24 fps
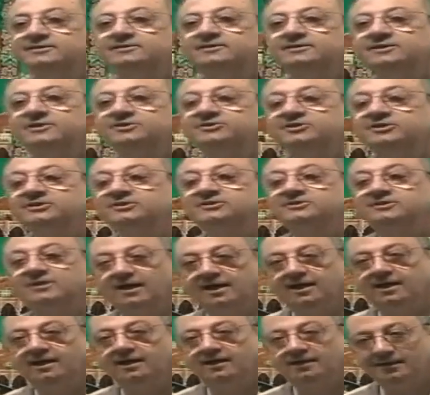This is
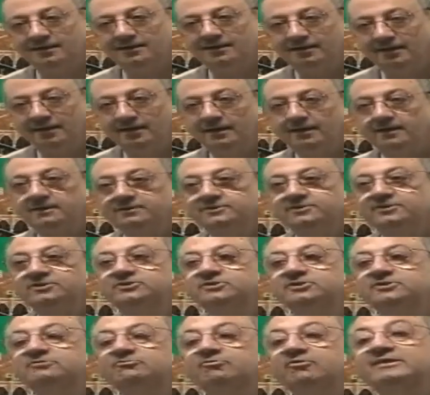ha. Huh? This
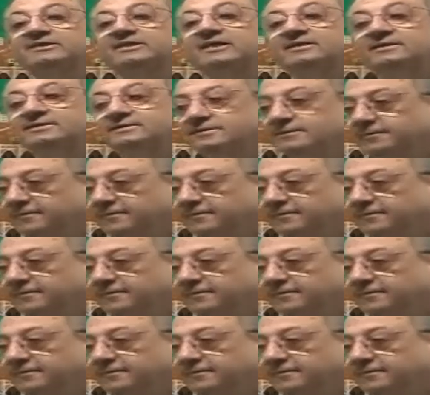is wazan.